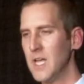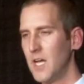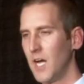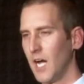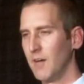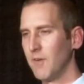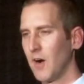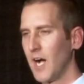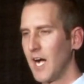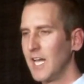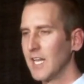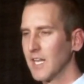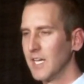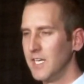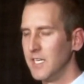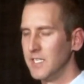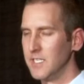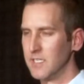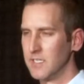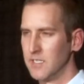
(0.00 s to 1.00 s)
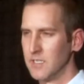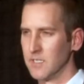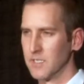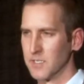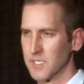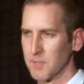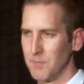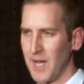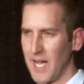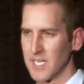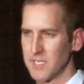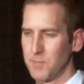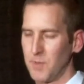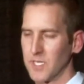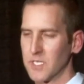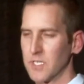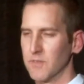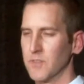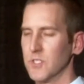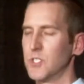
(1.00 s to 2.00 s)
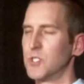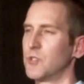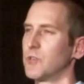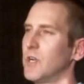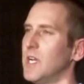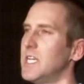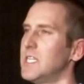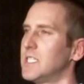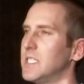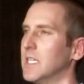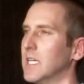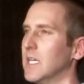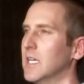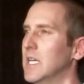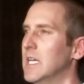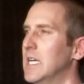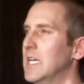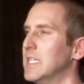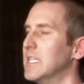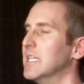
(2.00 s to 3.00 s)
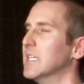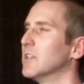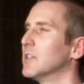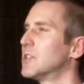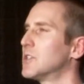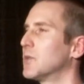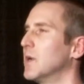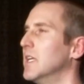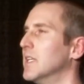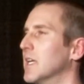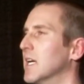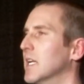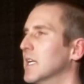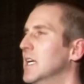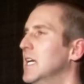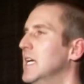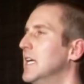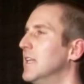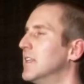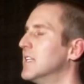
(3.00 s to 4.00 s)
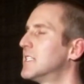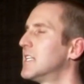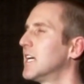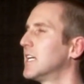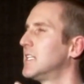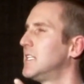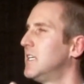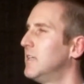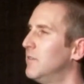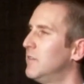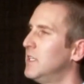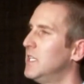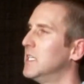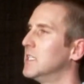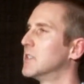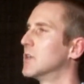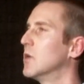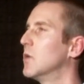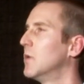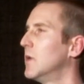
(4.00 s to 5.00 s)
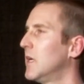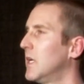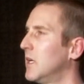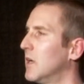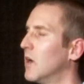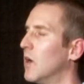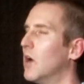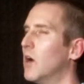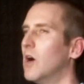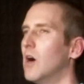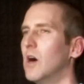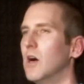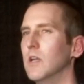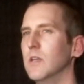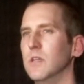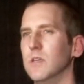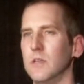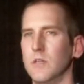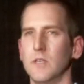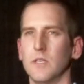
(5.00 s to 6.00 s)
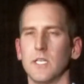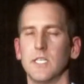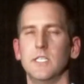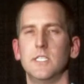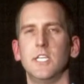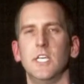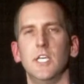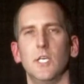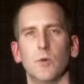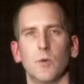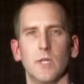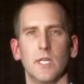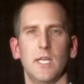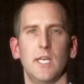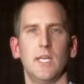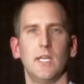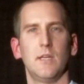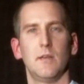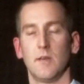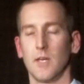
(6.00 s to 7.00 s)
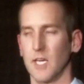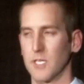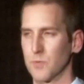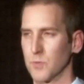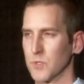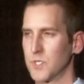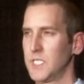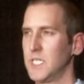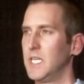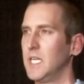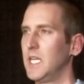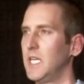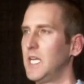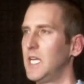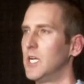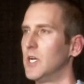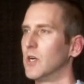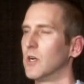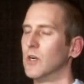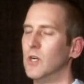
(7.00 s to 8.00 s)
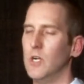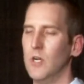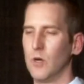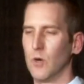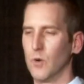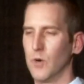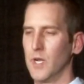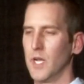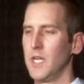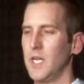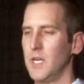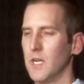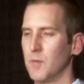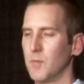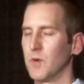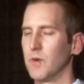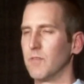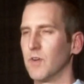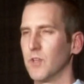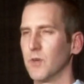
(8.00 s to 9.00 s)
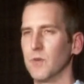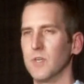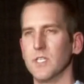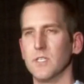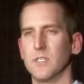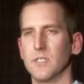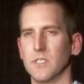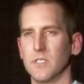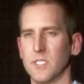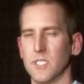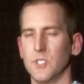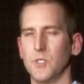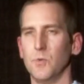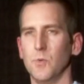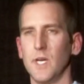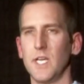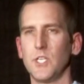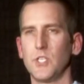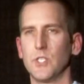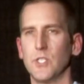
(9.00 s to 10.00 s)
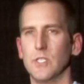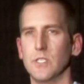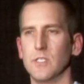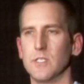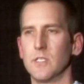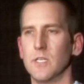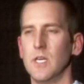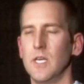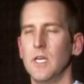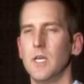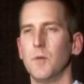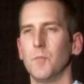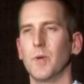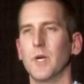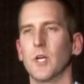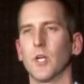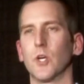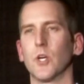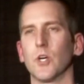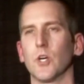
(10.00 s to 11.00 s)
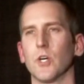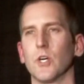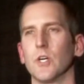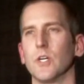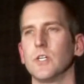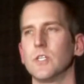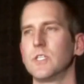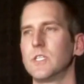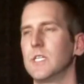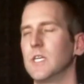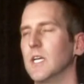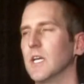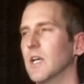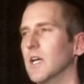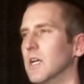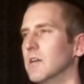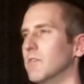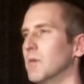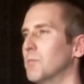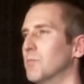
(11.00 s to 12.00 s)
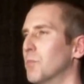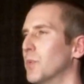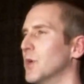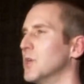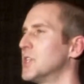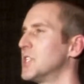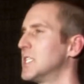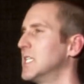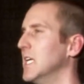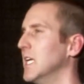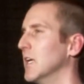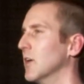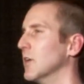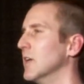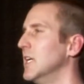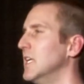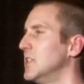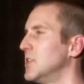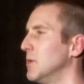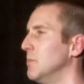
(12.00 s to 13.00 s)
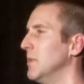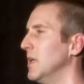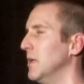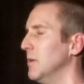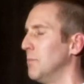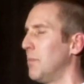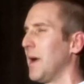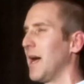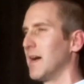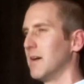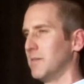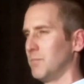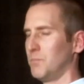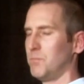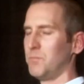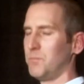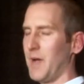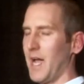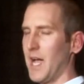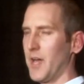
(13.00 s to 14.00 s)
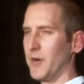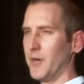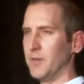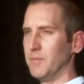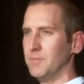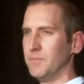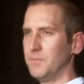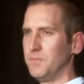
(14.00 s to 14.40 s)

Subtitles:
I've highlighted some aspects of this tracing to illustrate that this activity is going on continually as we're sitting here or in any number of other situations, but it occurs in kind of a bursting or intermittent pattern.